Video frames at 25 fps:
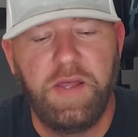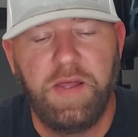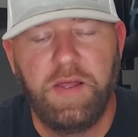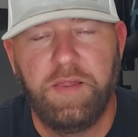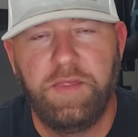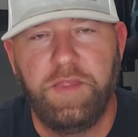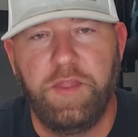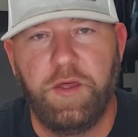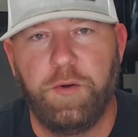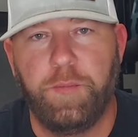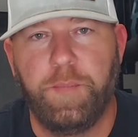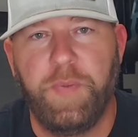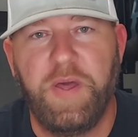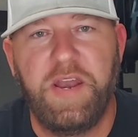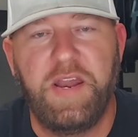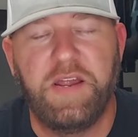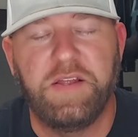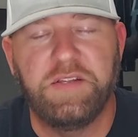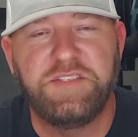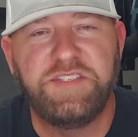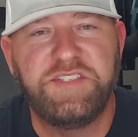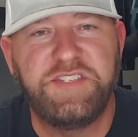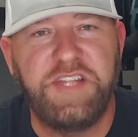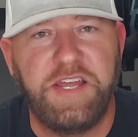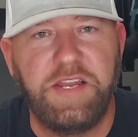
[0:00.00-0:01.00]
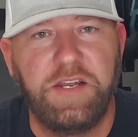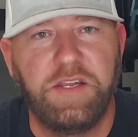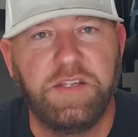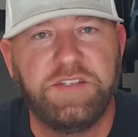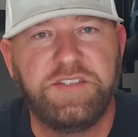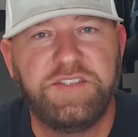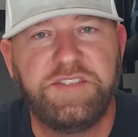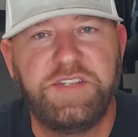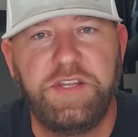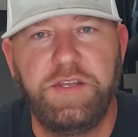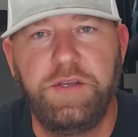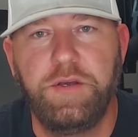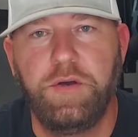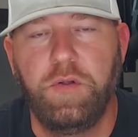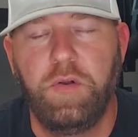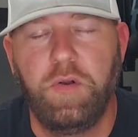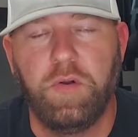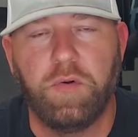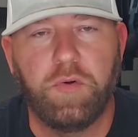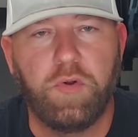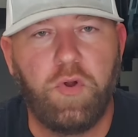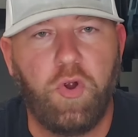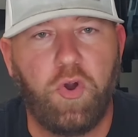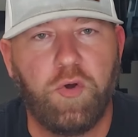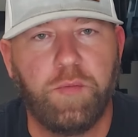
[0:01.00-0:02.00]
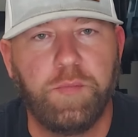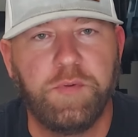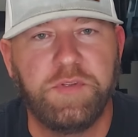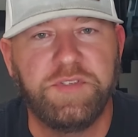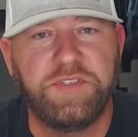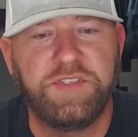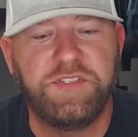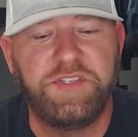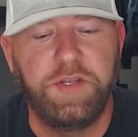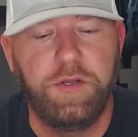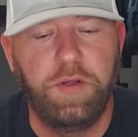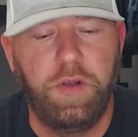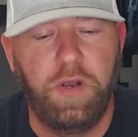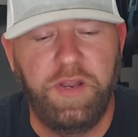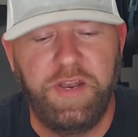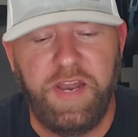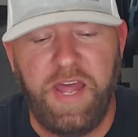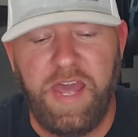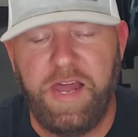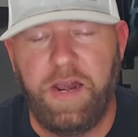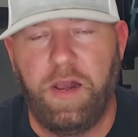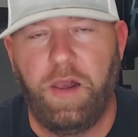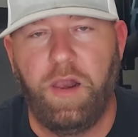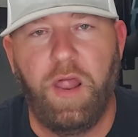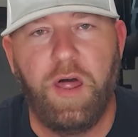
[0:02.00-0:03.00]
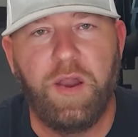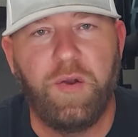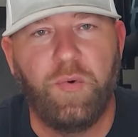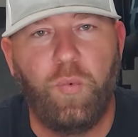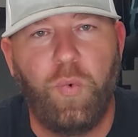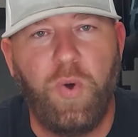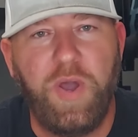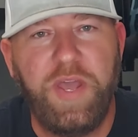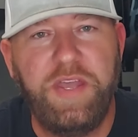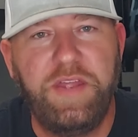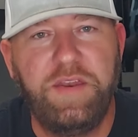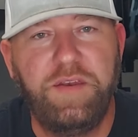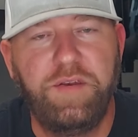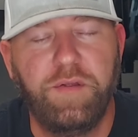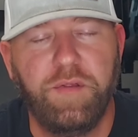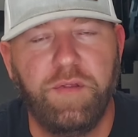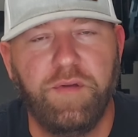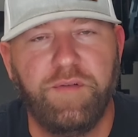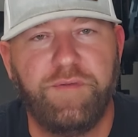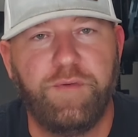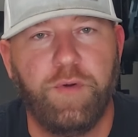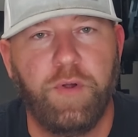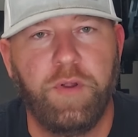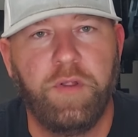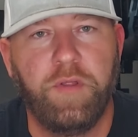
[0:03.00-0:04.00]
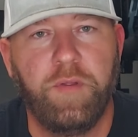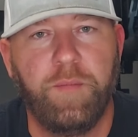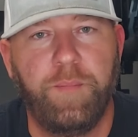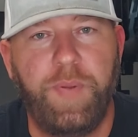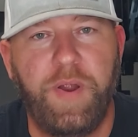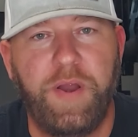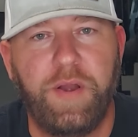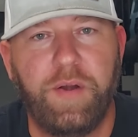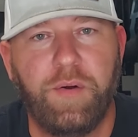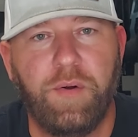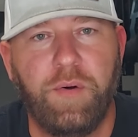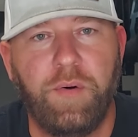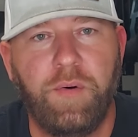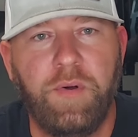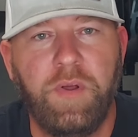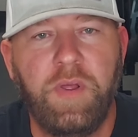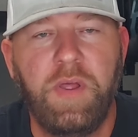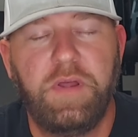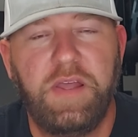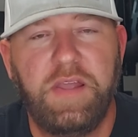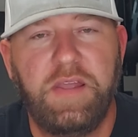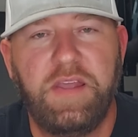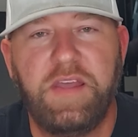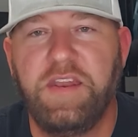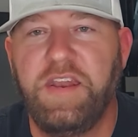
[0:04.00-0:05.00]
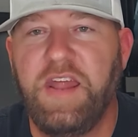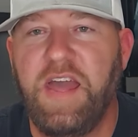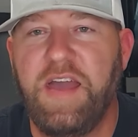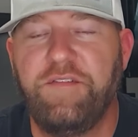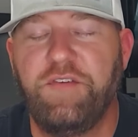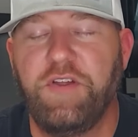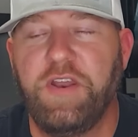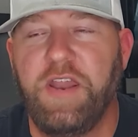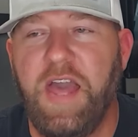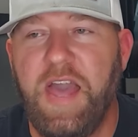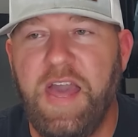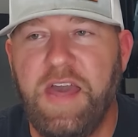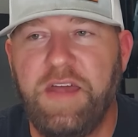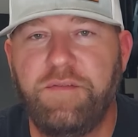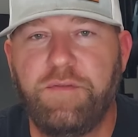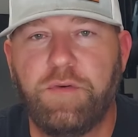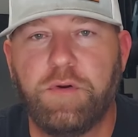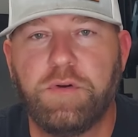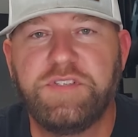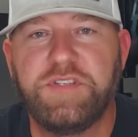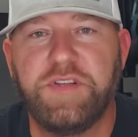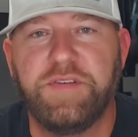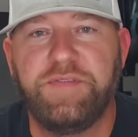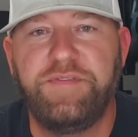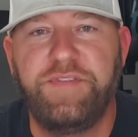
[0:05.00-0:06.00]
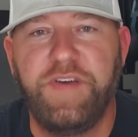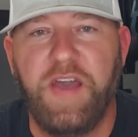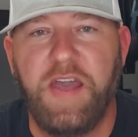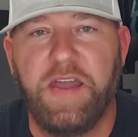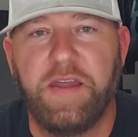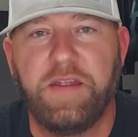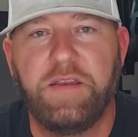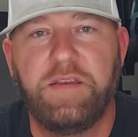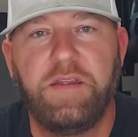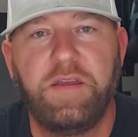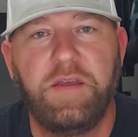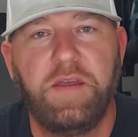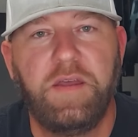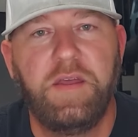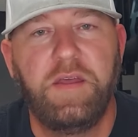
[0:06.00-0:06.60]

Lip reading: that are made out of stainless steel or carbon steel and add a lot of weight to the front of the barrel can have an adverse effect